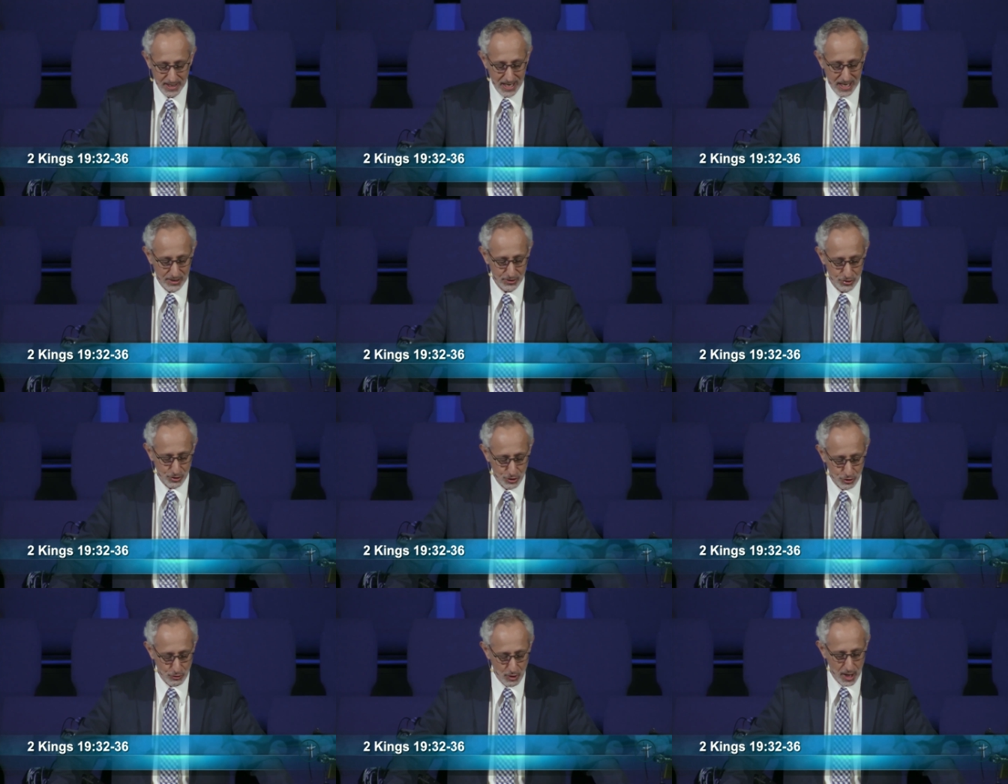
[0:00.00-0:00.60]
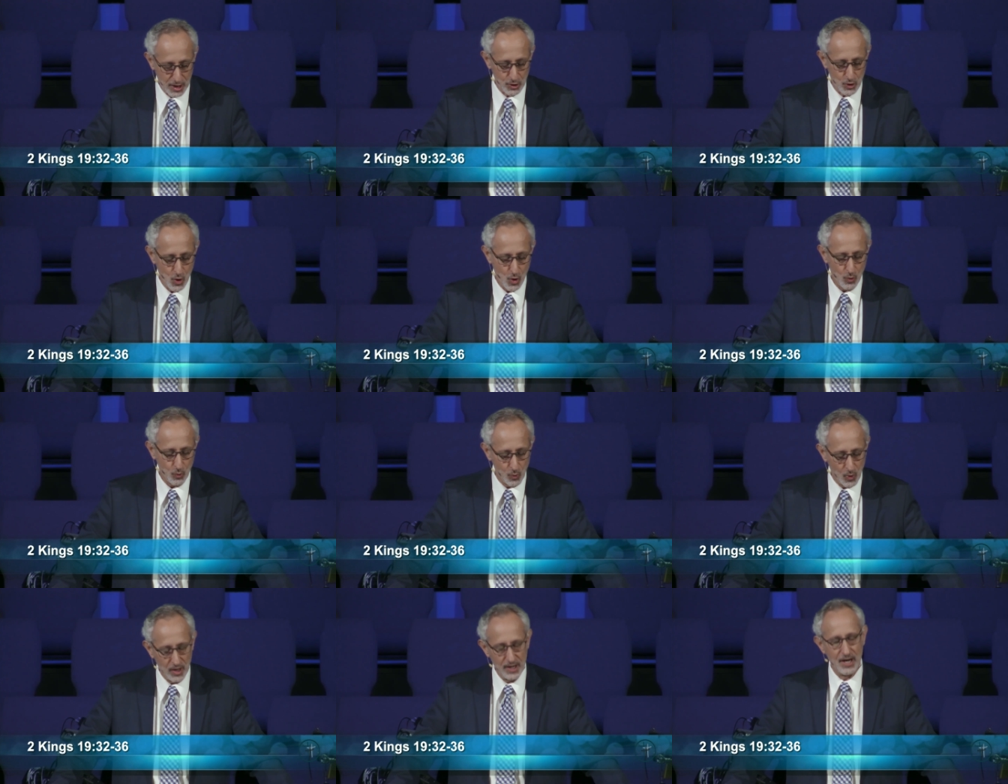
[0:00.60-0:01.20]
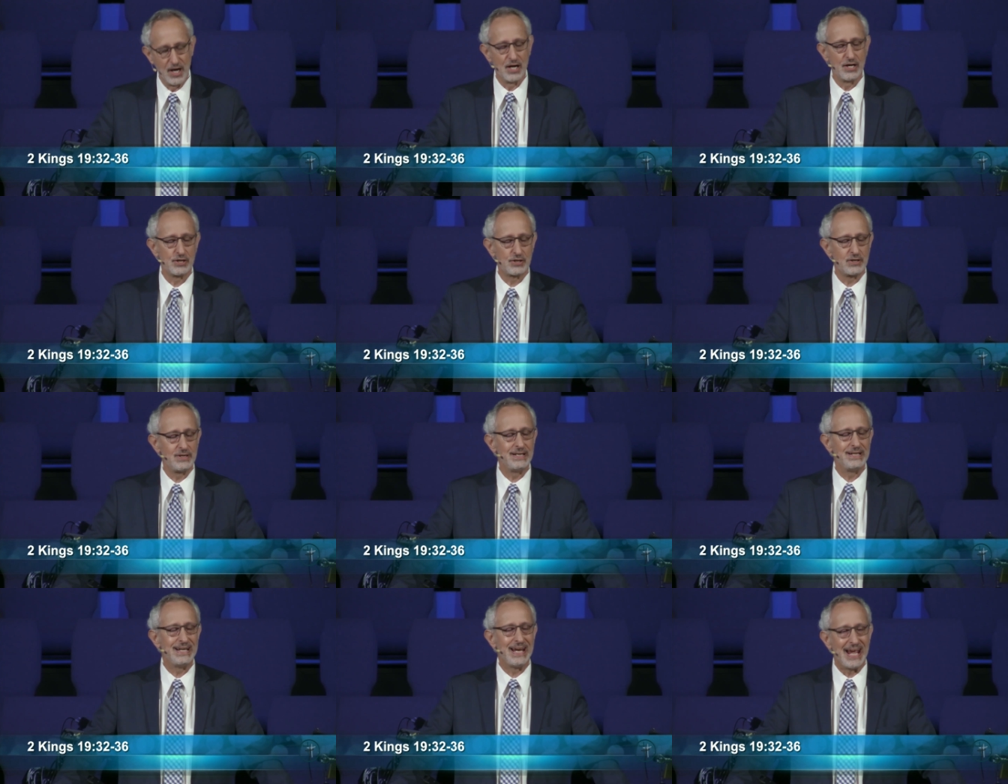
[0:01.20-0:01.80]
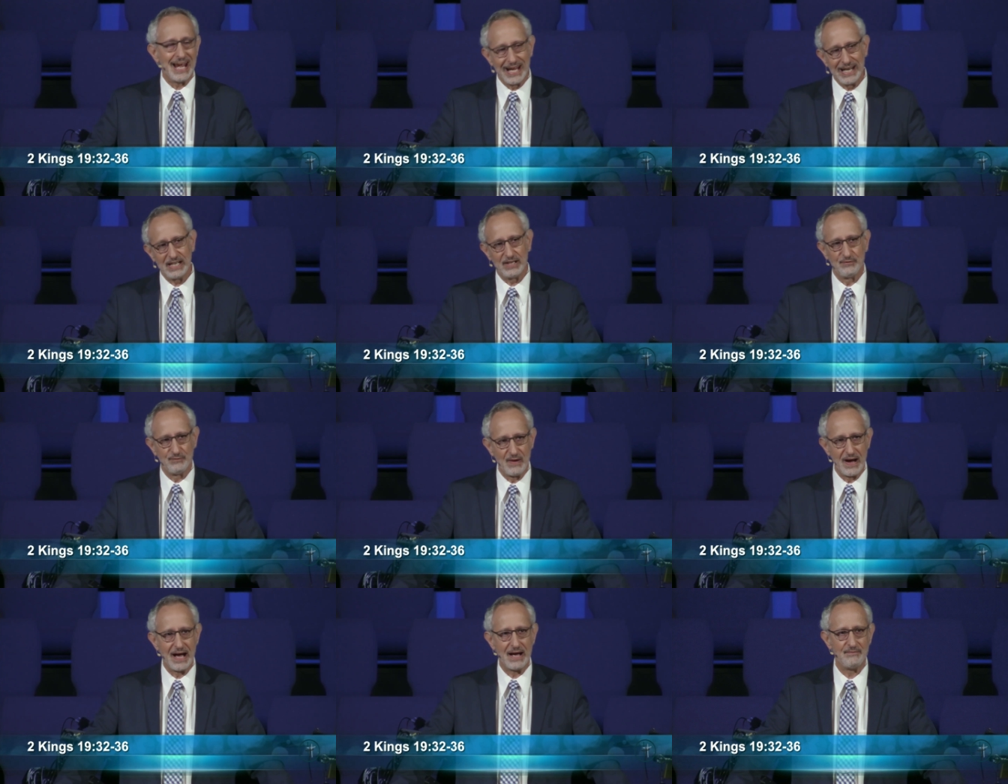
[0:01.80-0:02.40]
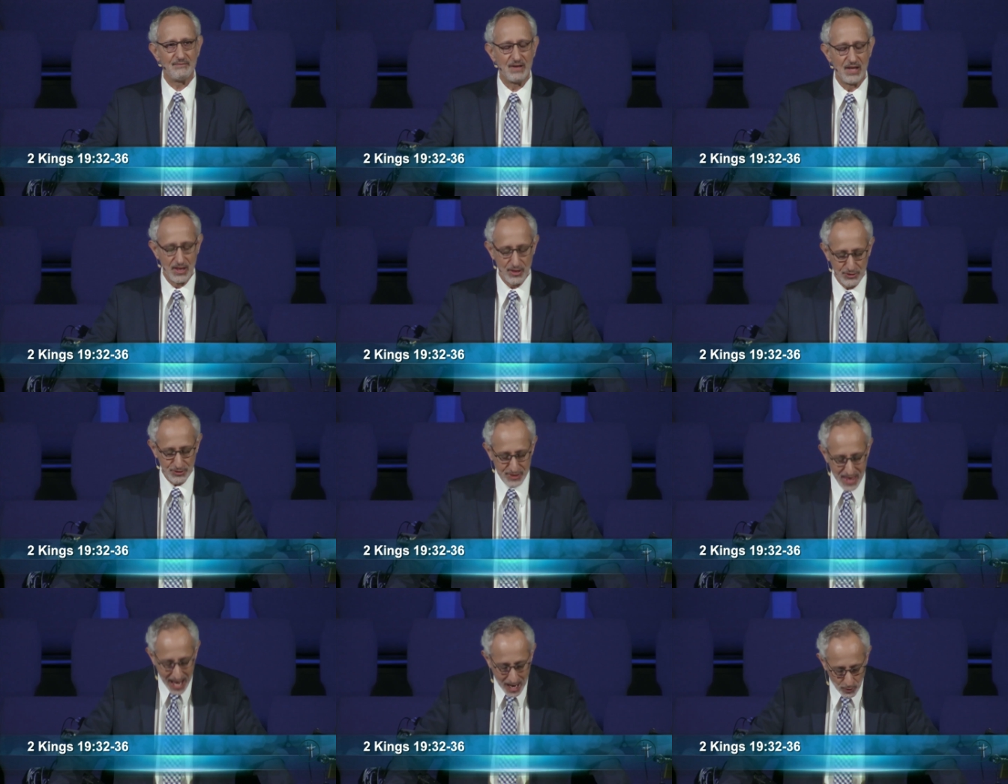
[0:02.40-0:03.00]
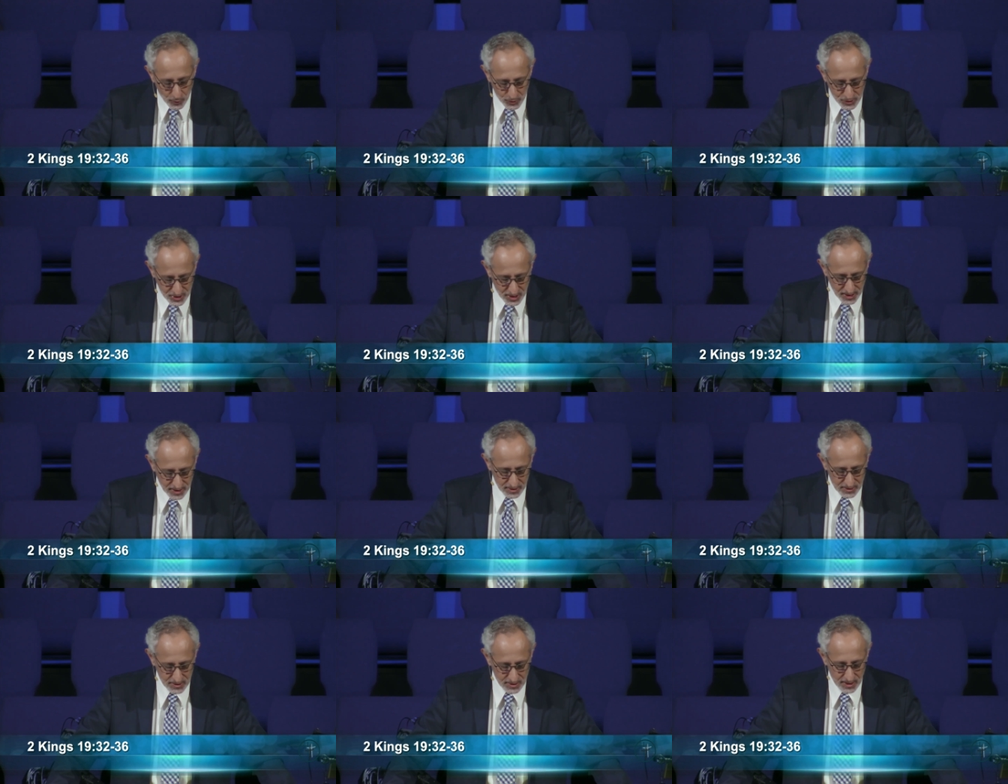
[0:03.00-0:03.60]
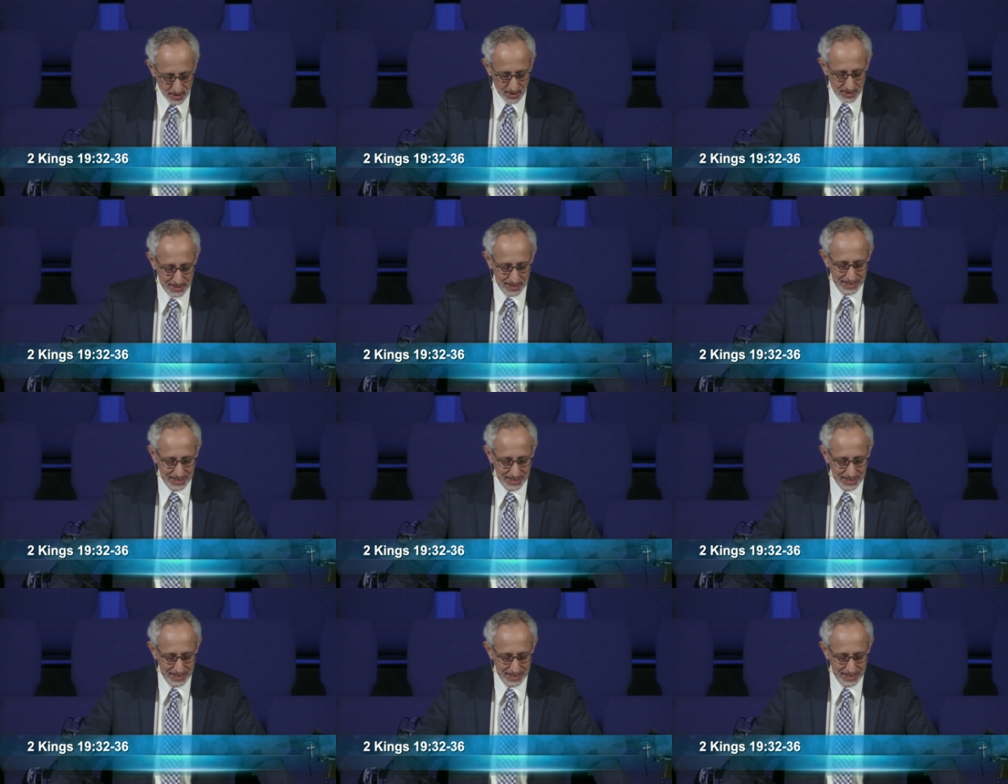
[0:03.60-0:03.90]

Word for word: and struck 185,000